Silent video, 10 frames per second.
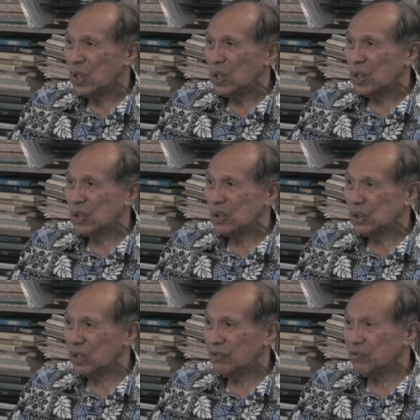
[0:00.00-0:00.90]
Oh.
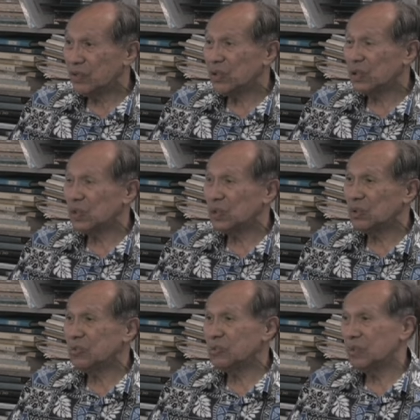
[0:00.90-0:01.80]
So our uh, first
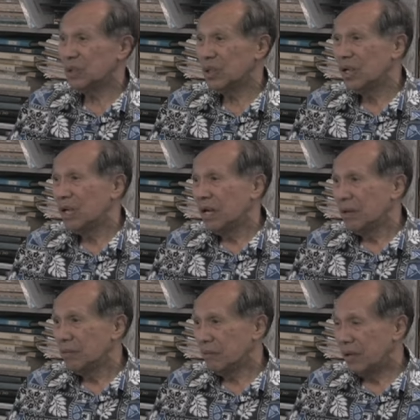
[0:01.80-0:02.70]
home,
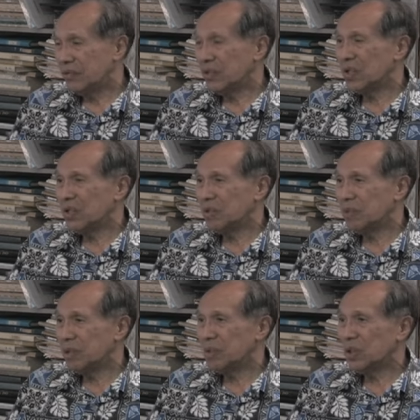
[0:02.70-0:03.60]
my father and
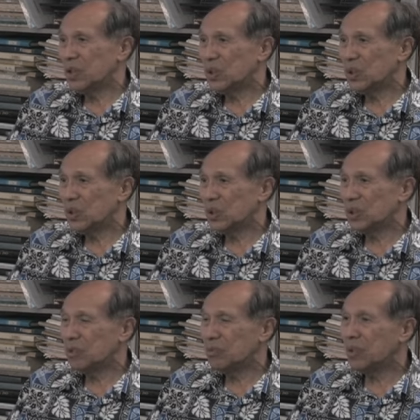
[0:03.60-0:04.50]
my mother, was
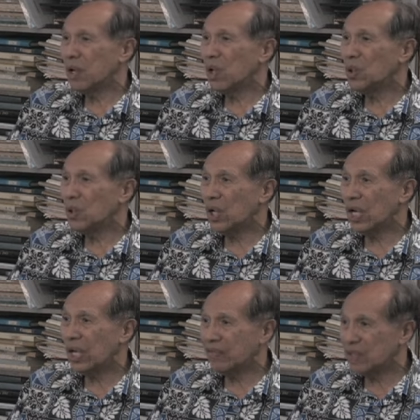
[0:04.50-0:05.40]
on Pahoa
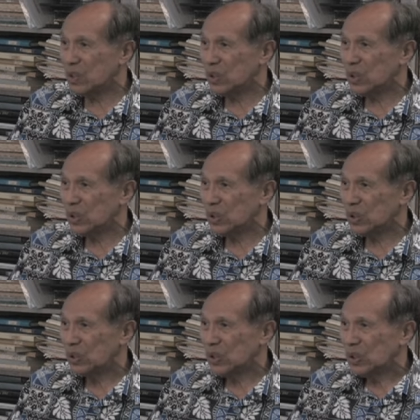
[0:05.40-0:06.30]
Avenue.
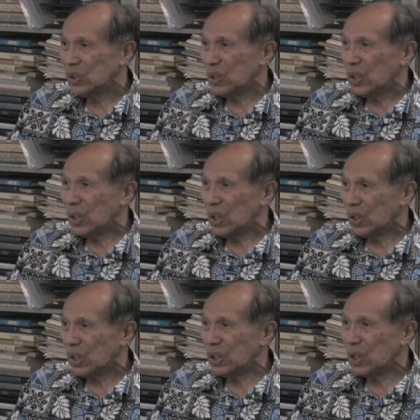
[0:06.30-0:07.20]
Oh. A
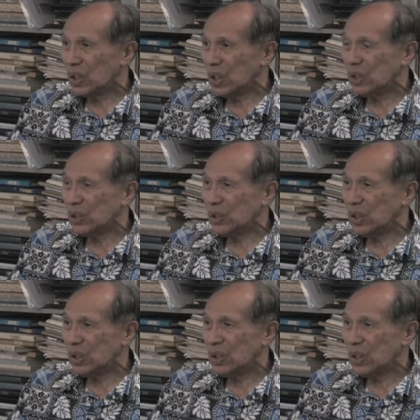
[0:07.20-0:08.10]
little cottage
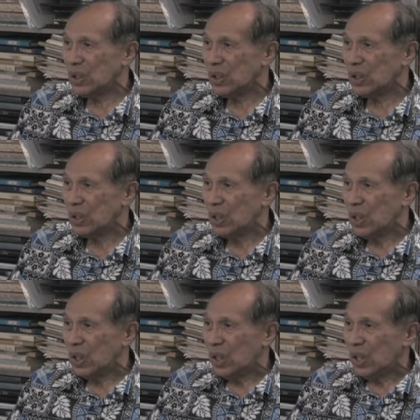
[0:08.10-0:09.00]
there.
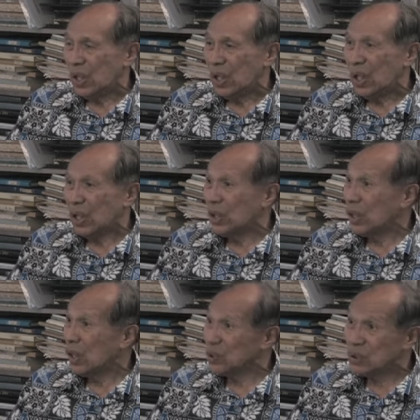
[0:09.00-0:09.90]
Uh-huh. And the
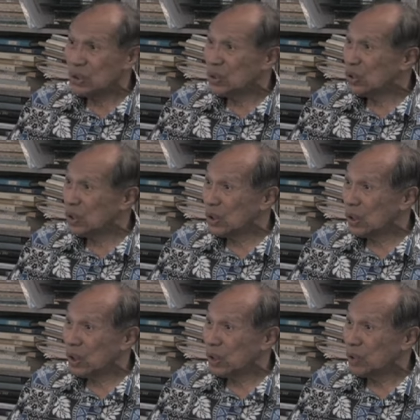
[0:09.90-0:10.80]
house is still
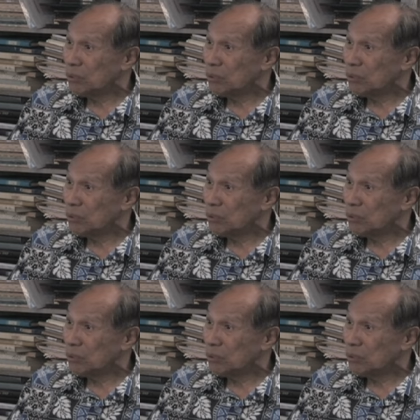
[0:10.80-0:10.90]
there.